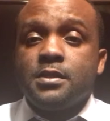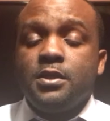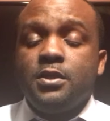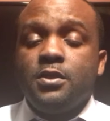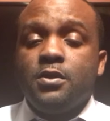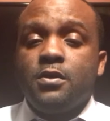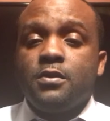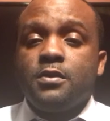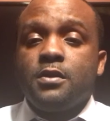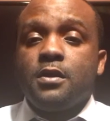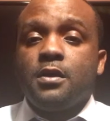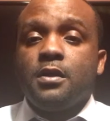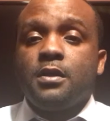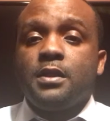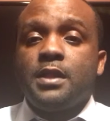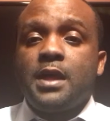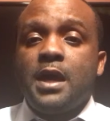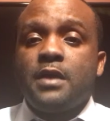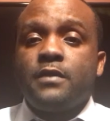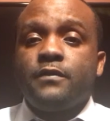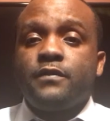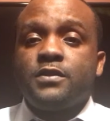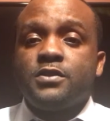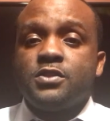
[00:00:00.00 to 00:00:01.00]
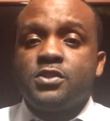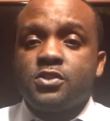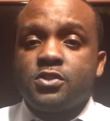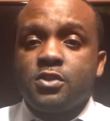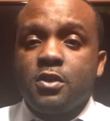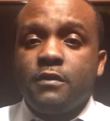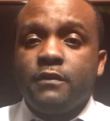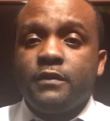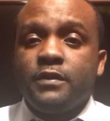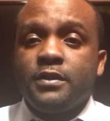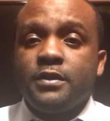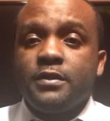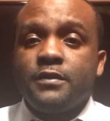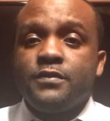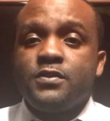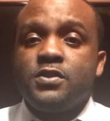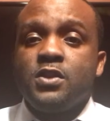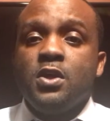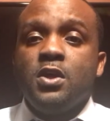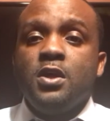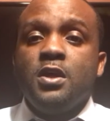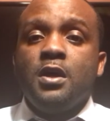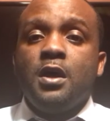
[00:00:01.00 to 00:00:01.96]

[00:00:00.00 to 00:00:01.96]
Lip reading: There are a lot of conservatives